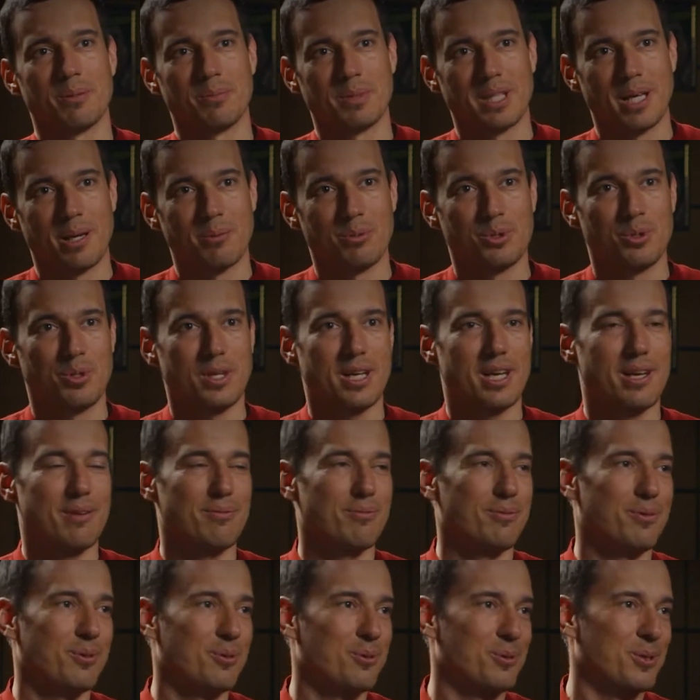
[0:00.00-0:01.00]
sometimes you
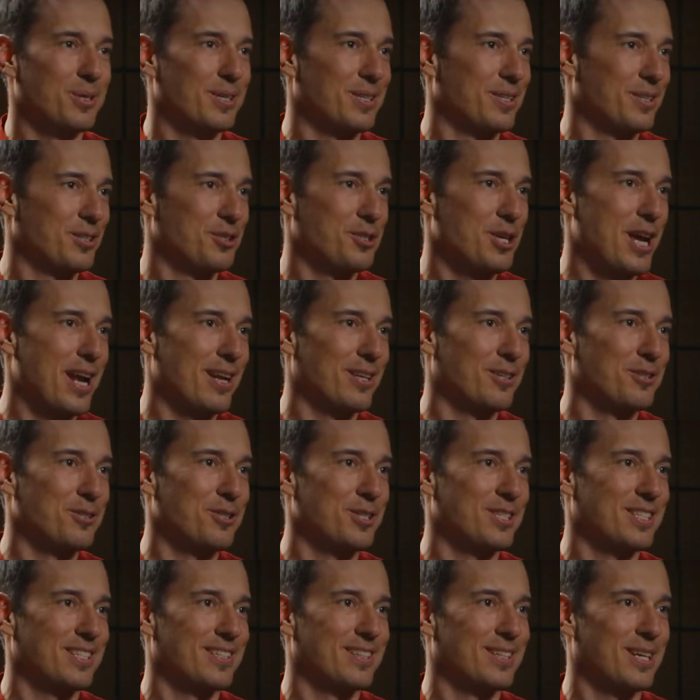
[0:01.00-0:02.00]
have your
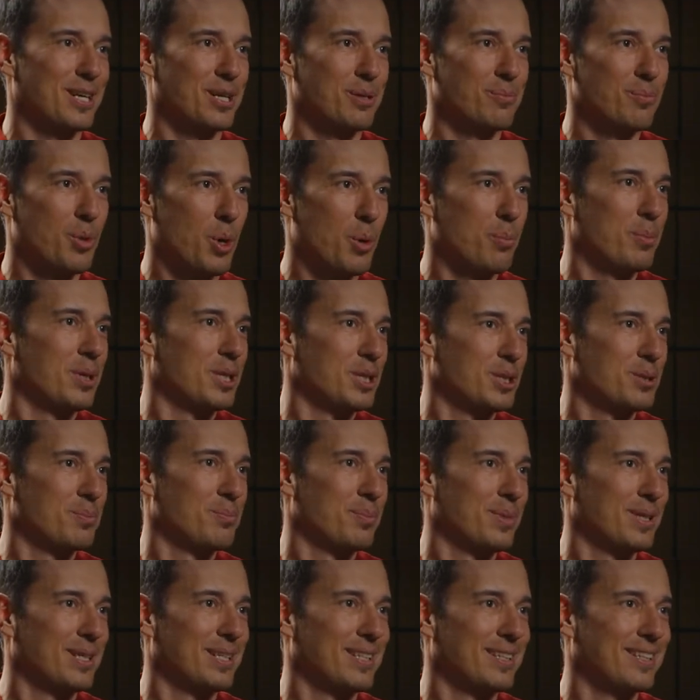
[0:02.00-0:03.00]
challenges and dark moments,
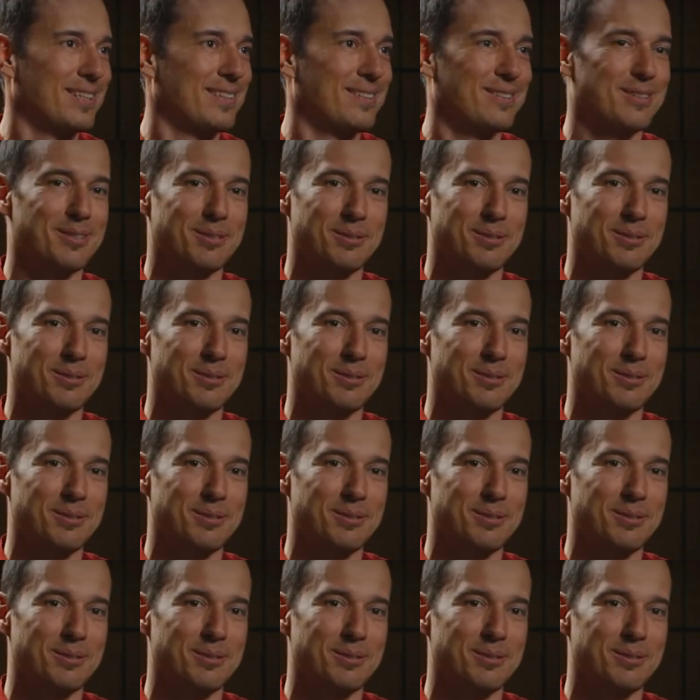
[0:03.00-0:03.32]
but